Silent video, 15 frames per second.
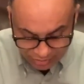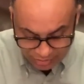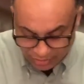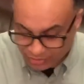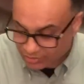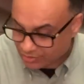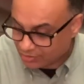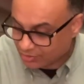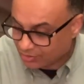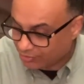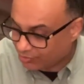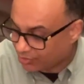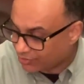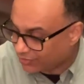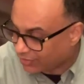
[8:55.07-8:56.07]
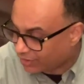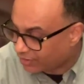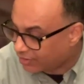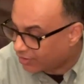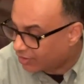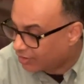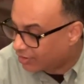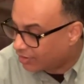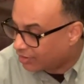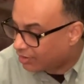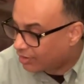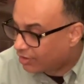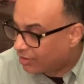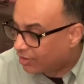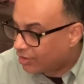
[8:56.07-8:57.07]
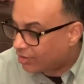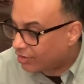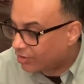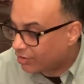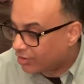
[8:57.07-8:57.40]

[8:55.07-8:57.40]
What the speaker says: the reverse side. On